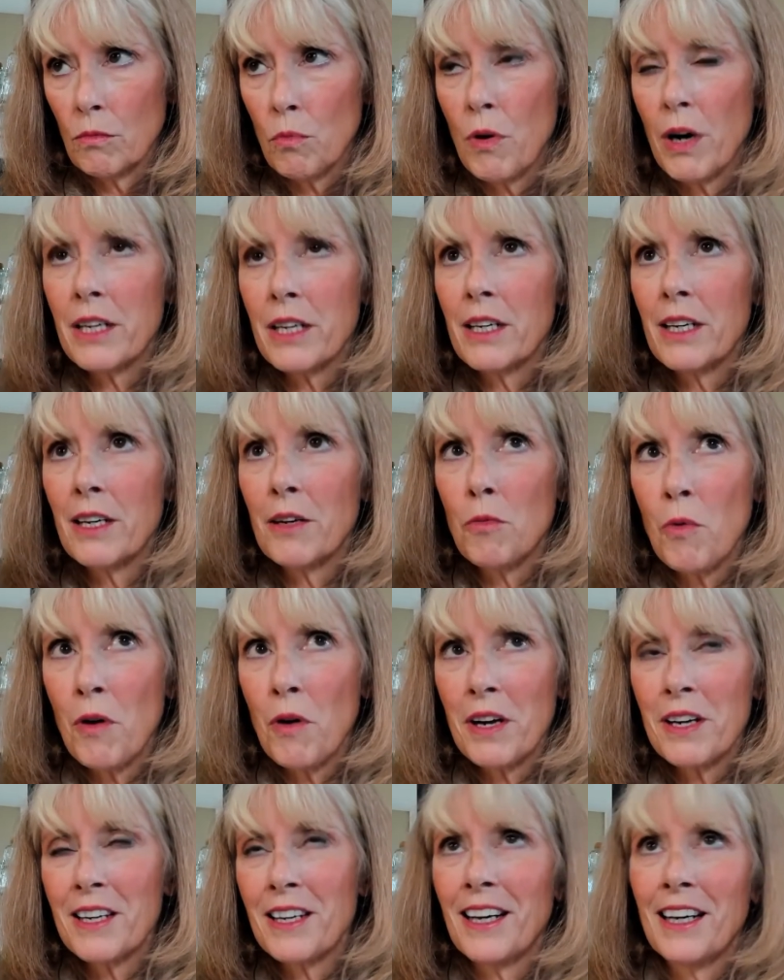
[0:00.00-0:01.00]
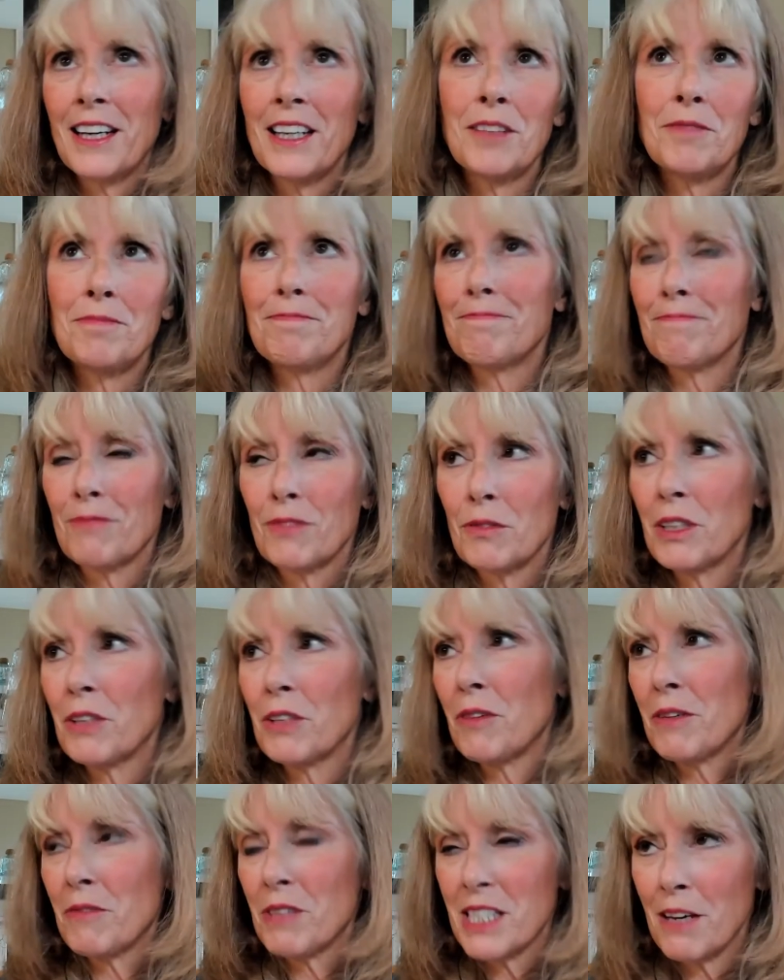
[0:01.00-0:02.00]
one what
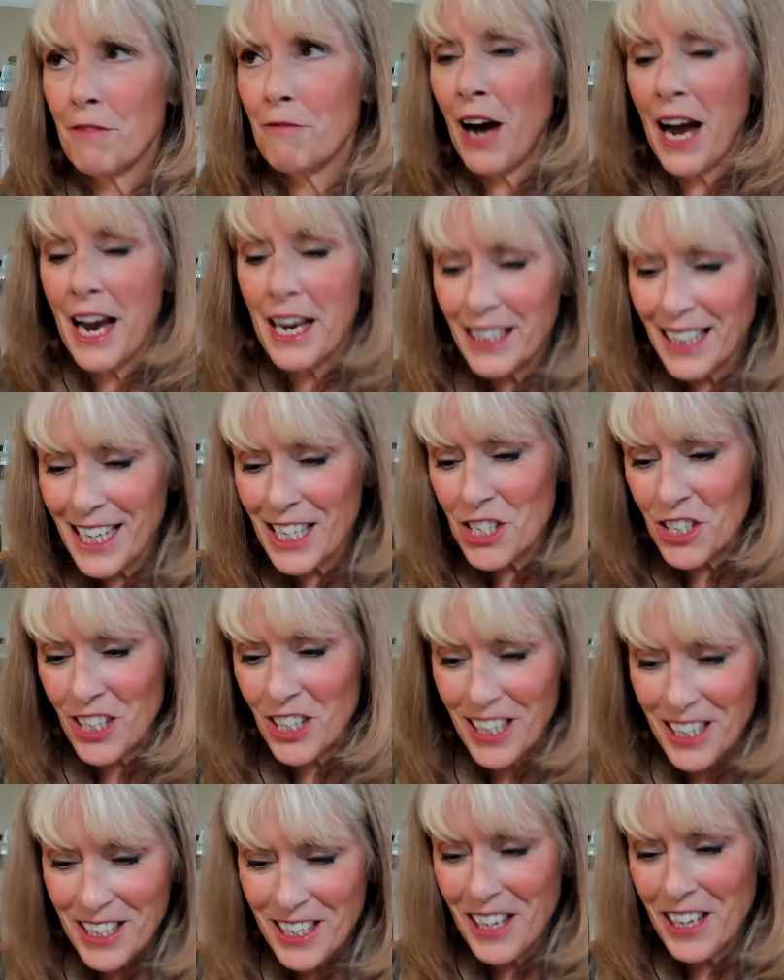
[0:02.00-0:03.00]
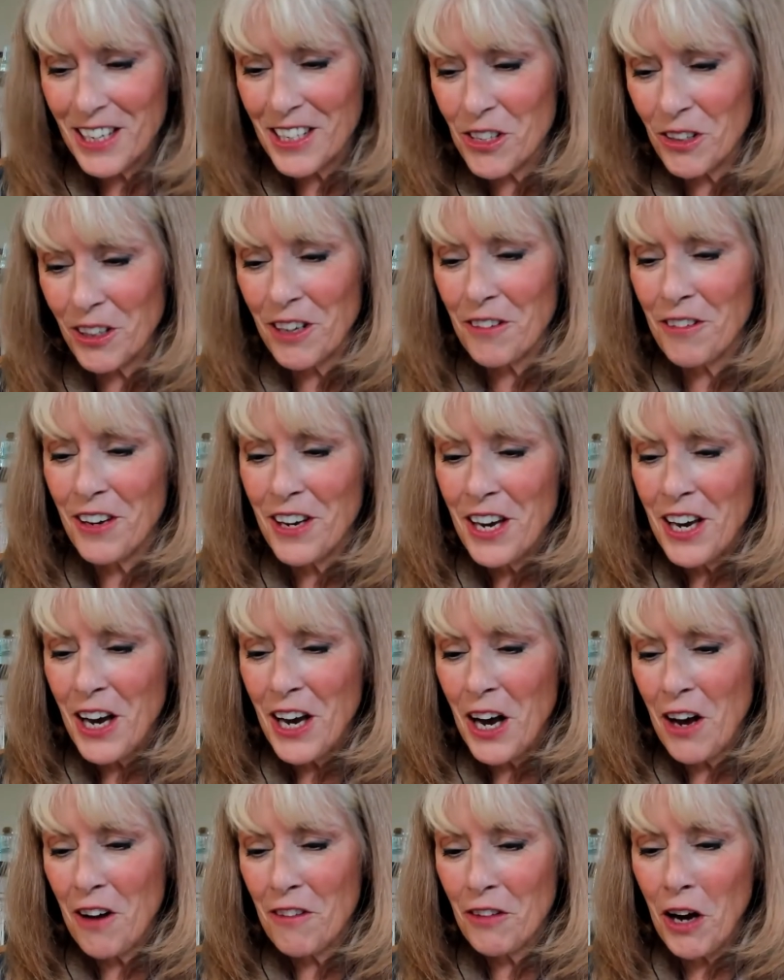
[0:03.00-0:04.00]
do I want to say, violation, a sort of
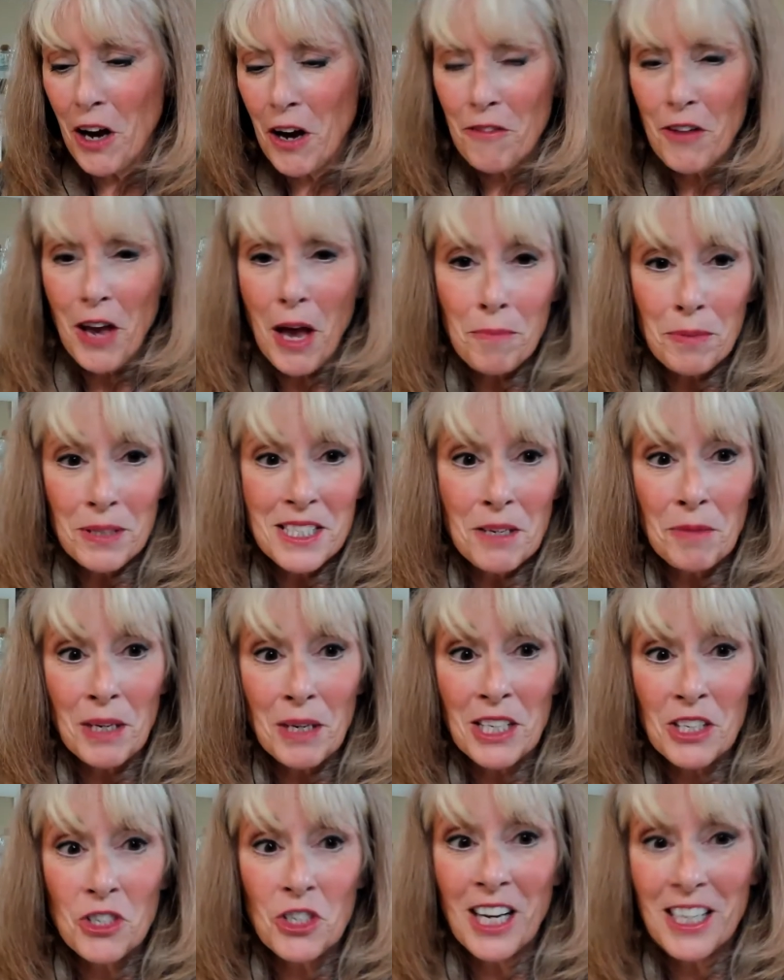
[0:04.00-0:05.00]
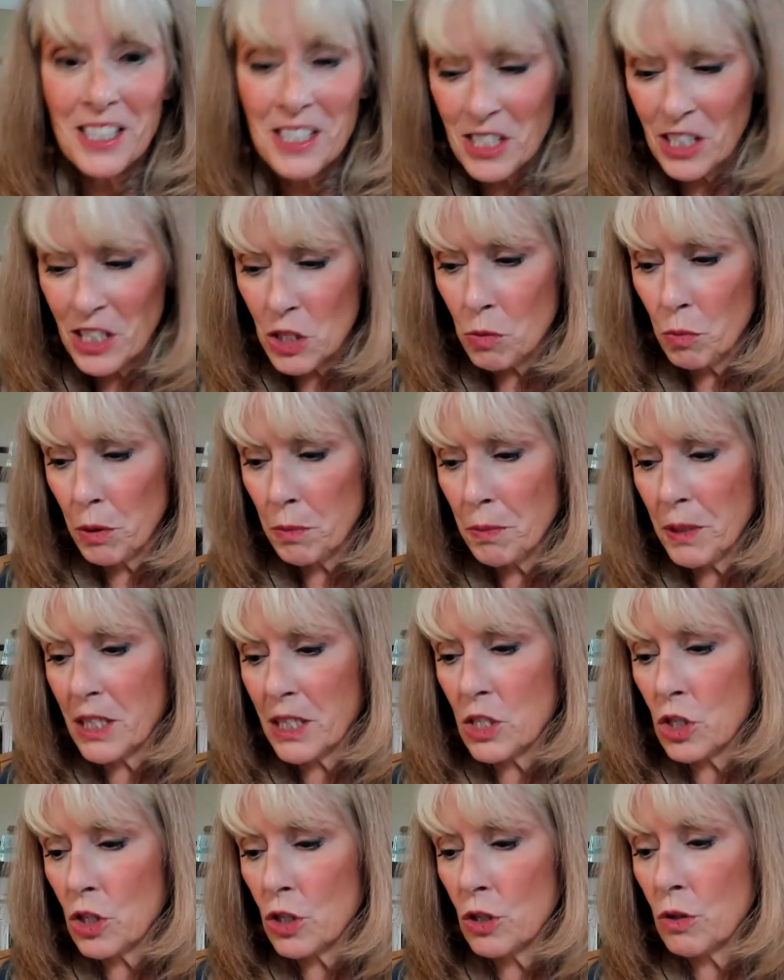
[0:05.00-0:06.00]
epistemic justice would
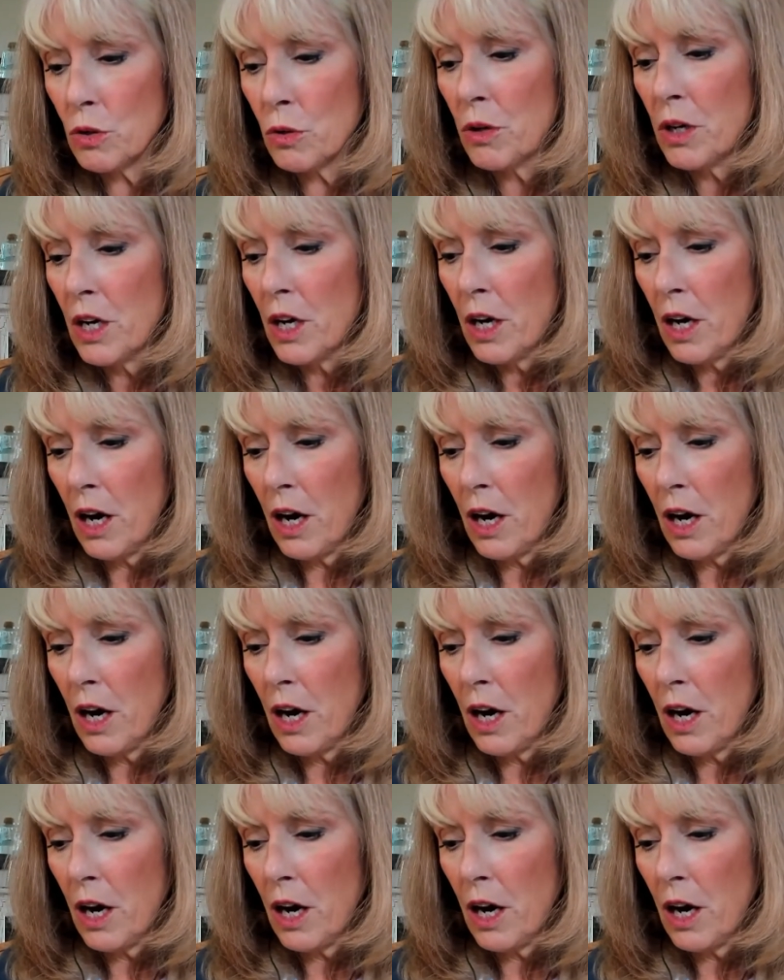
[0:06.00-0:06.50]
be to